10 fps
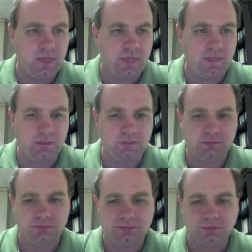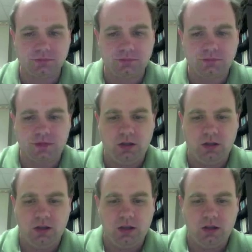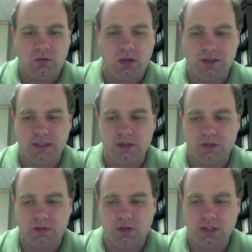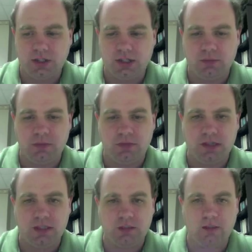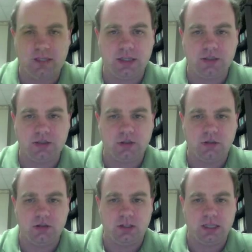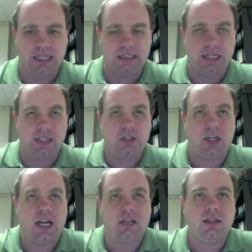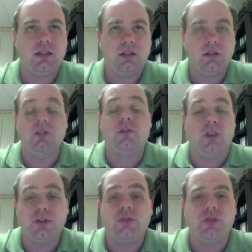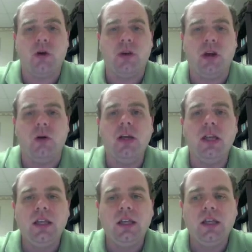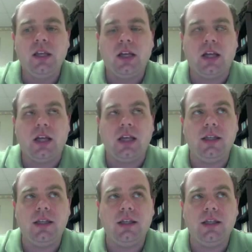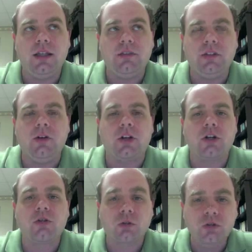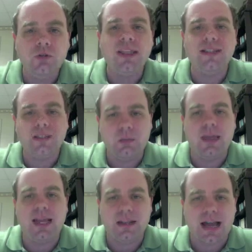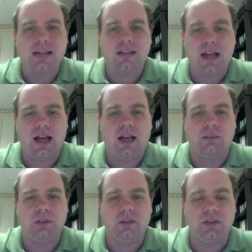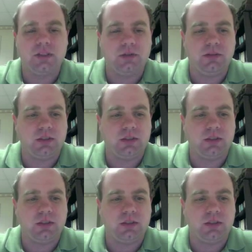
Well, that's a good question. A lot of people ask about that. So the last I checked, for those who don't know, if you go to krugmandebate.com, you can see what this person's referring to.